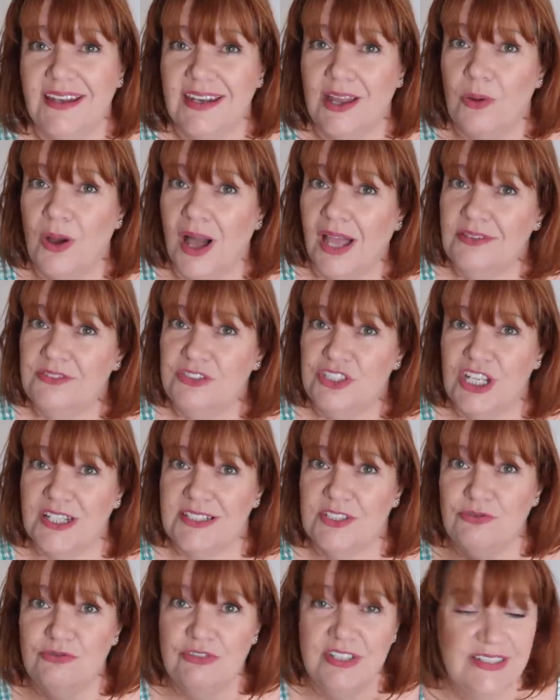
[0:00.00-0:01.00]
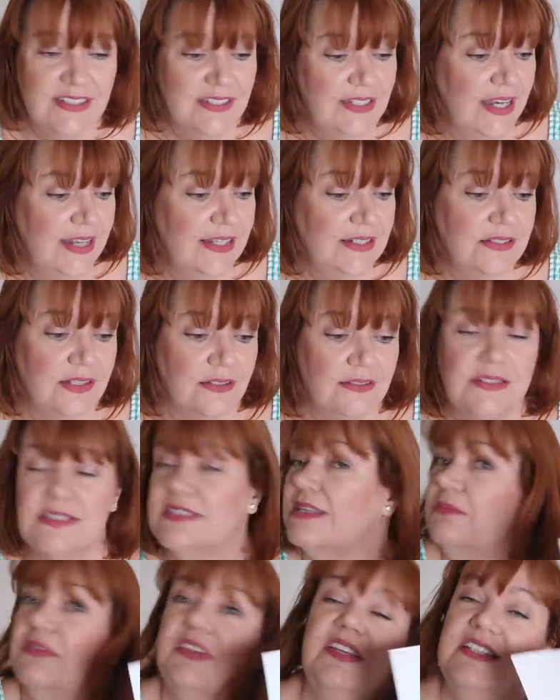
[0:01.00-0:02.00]
Now, I've just recently done
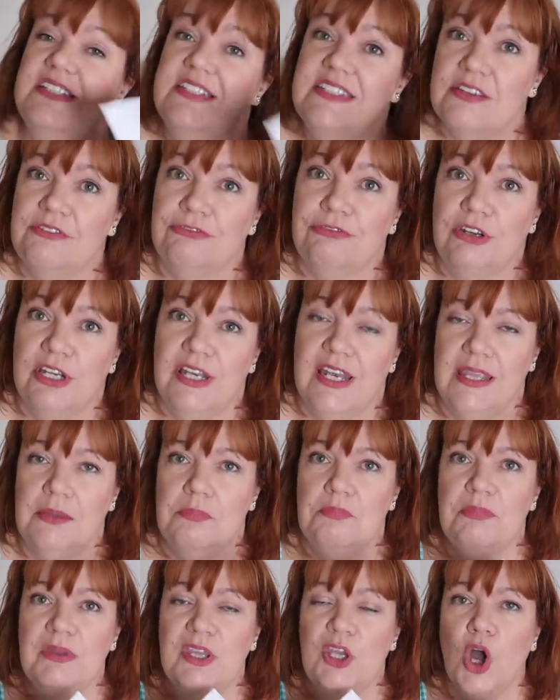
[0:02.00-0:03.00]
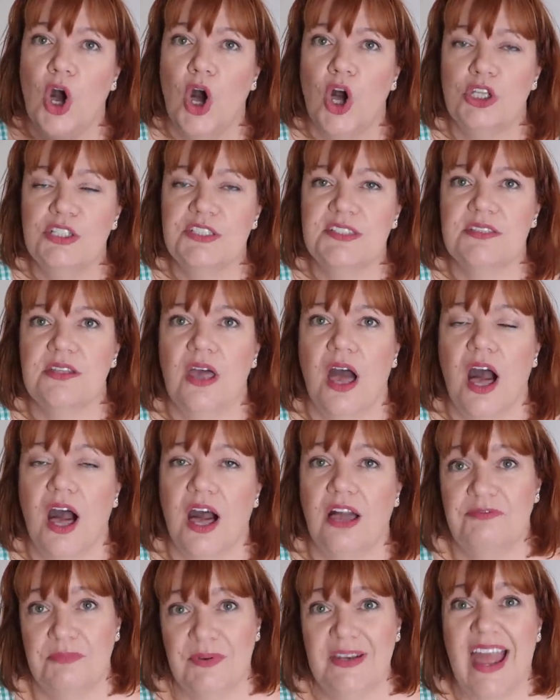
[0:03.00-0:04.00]
something differently because
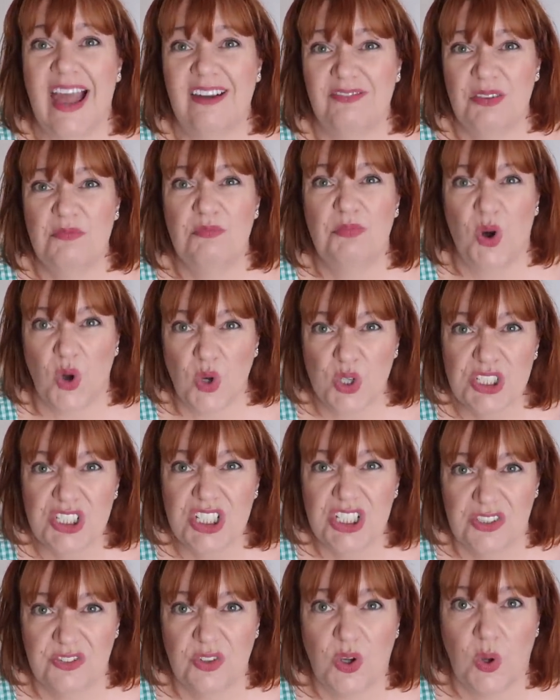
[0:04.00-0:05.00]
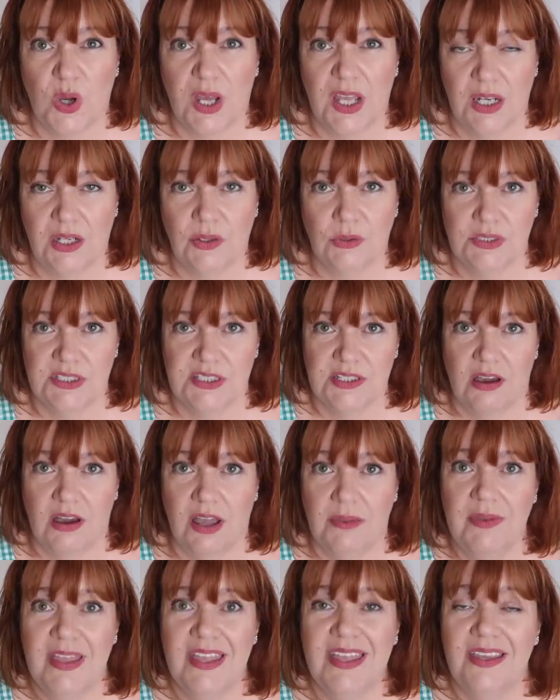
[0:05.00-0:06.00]
I've been having boxes for quite a long
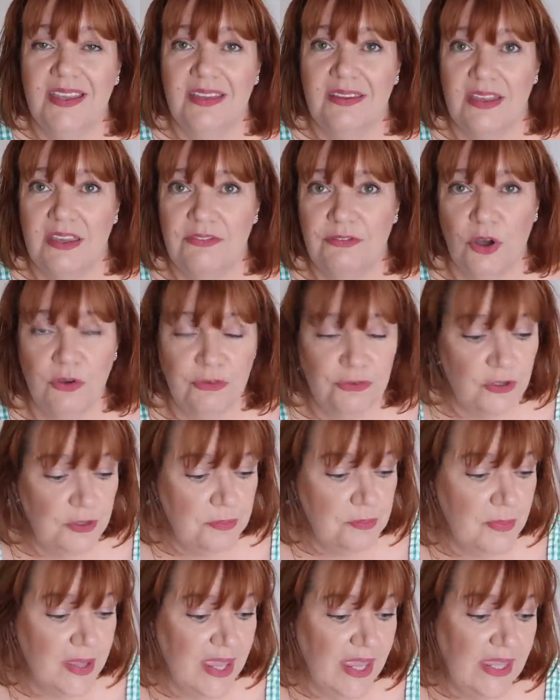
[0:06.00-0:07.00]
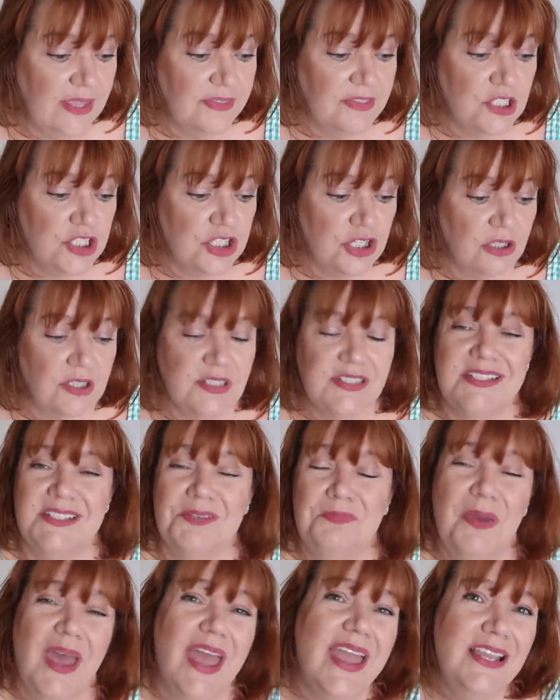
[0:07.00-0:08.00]
time. They've offered me the chance
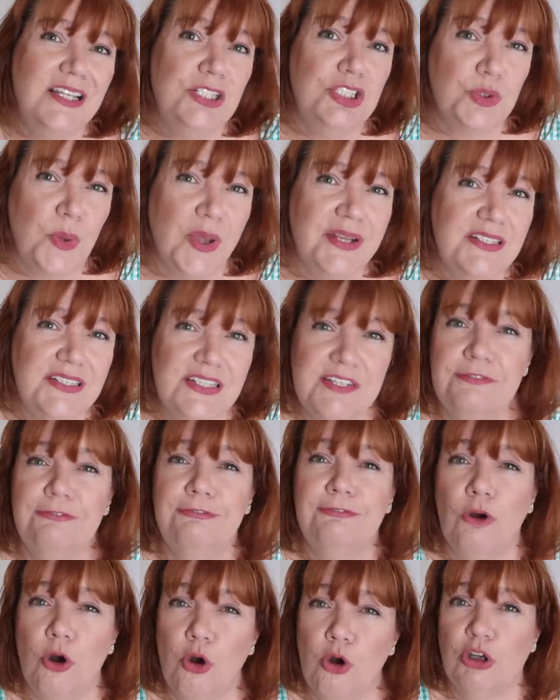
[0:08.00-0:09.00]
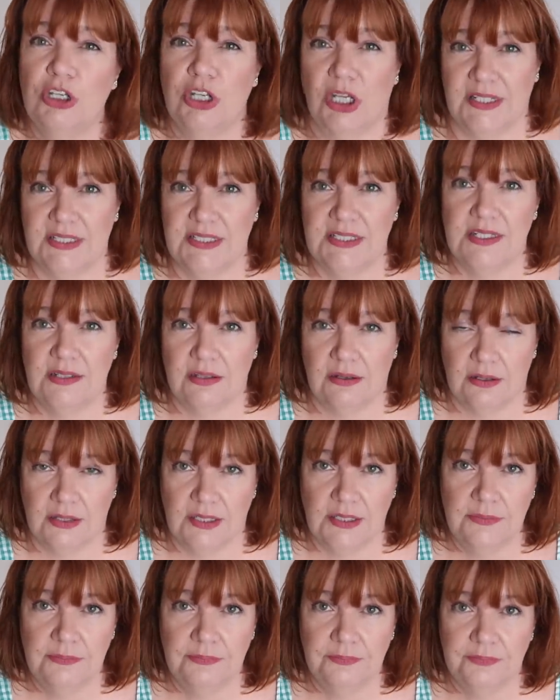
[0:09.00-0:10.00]
to pay
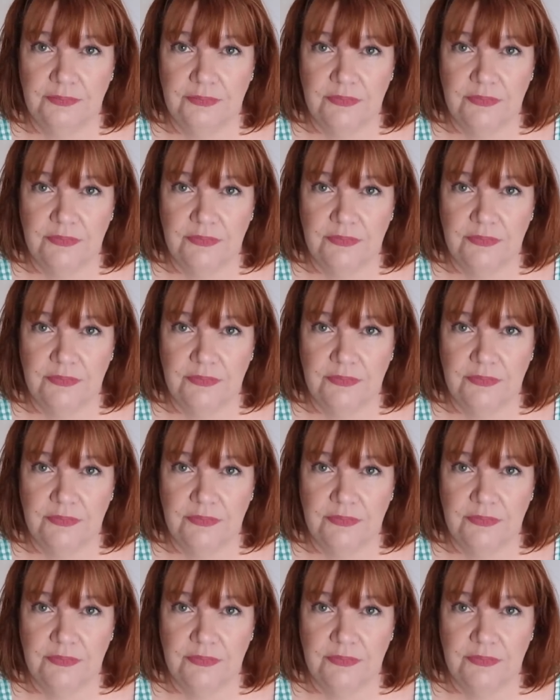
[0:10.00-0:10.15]
£24.99,